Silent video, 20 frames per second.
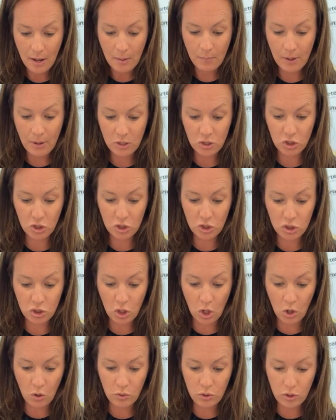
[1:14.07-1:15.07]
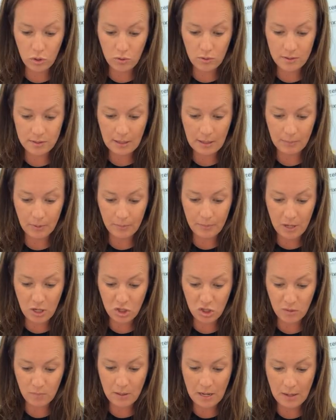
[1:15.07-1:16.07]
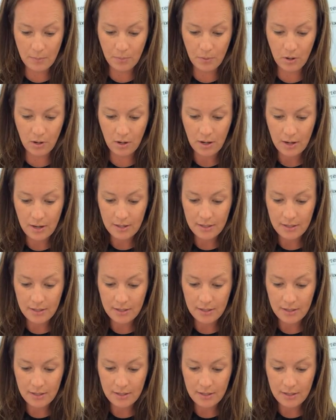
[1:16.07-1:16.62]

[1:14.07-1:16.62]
but just don't use sublimation paper.